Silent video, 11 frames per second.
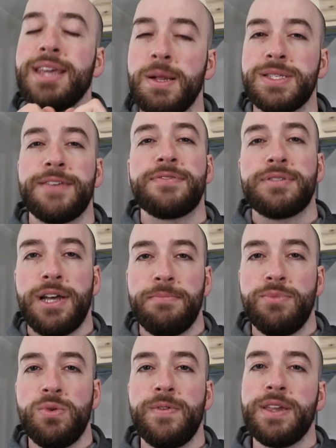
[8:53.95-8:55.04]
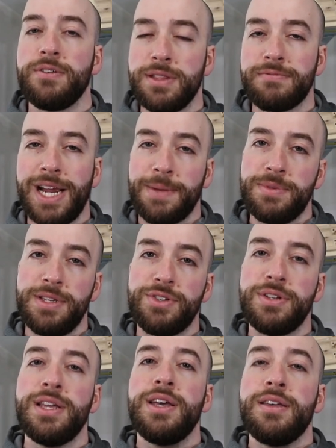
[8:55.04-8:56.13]
kettlebells have stopped moving, you're in the rack
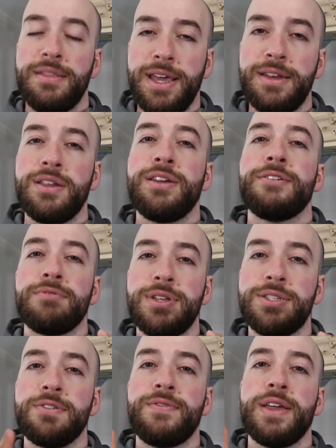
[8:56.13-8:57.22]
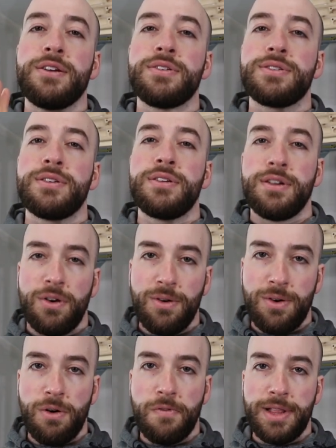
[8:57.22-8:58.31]
position, then release your fingers,
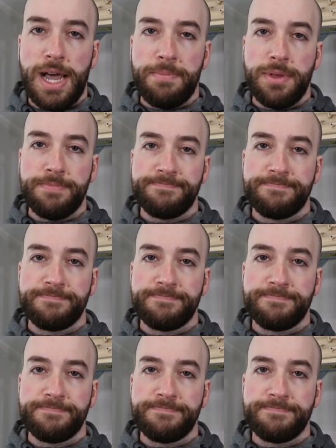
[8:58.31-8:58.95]
overlap them.